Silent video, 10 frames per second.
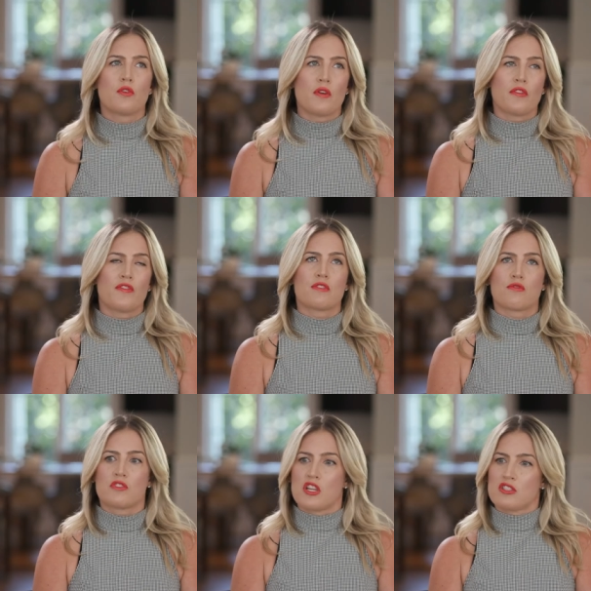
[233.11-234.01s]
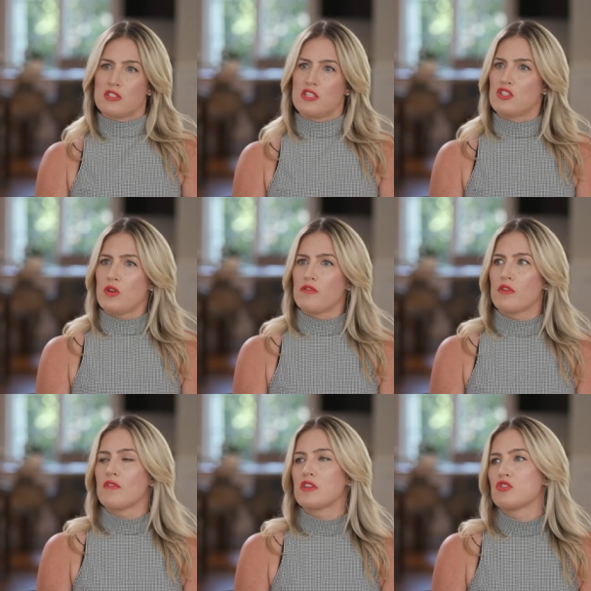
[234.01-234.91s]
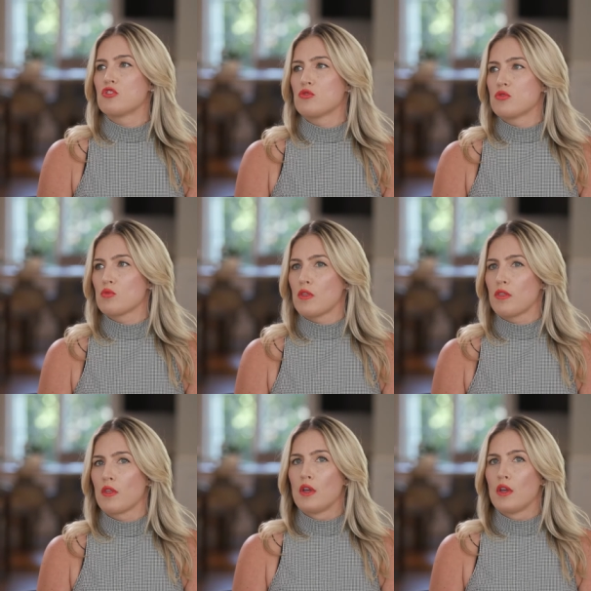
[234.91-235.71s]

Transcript: you ever faced rejection, did you ever have issues with,